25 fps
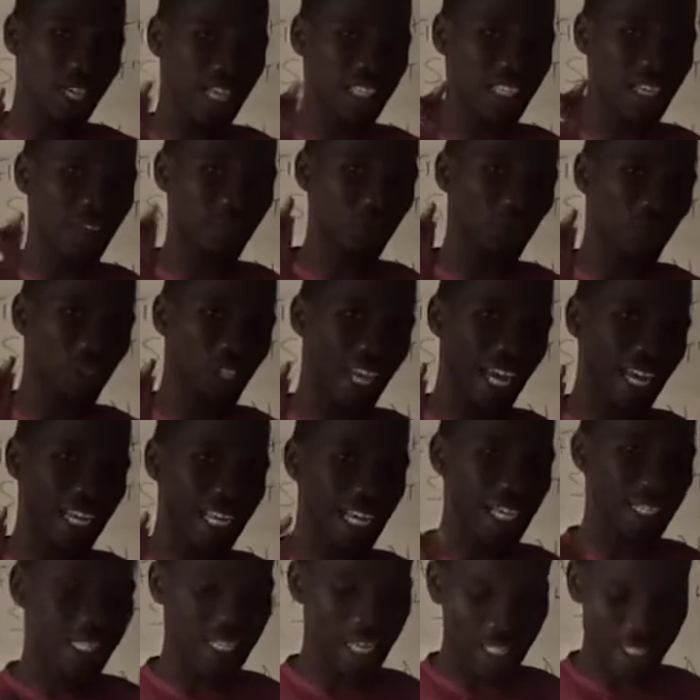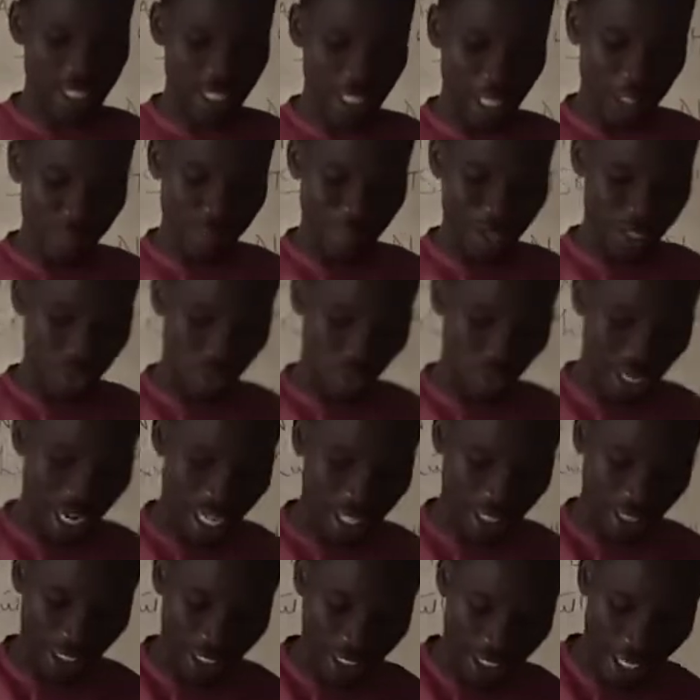as I told you earlier, is that this
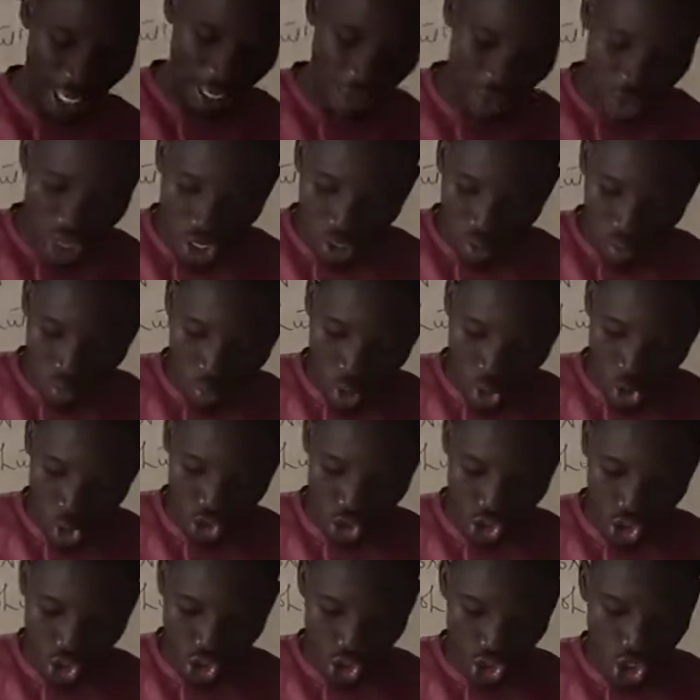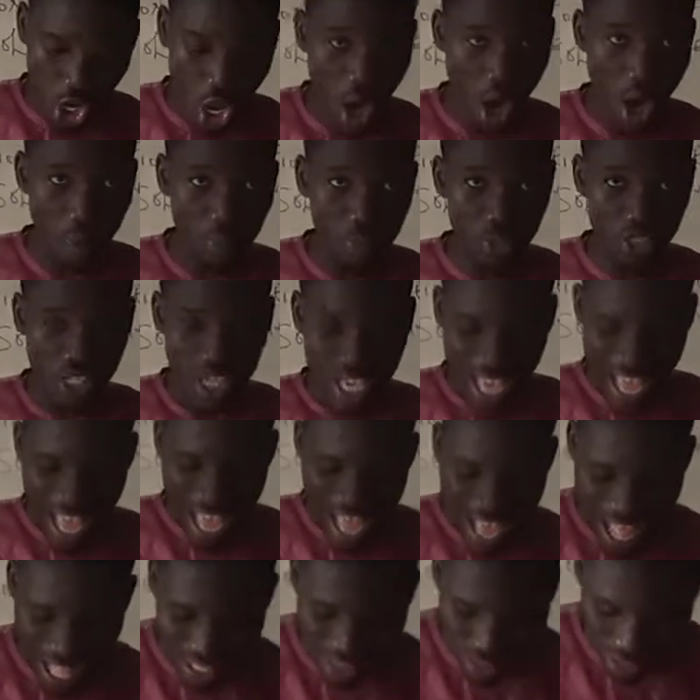particular thing here must stop
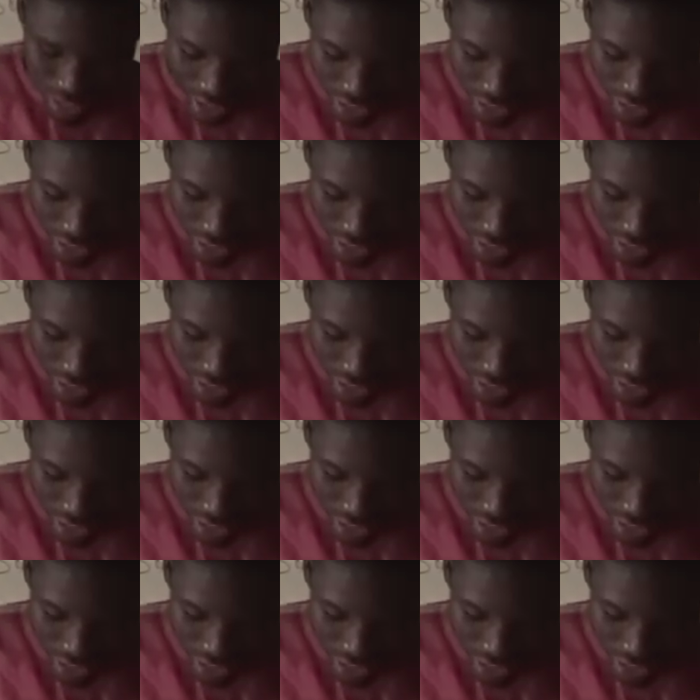as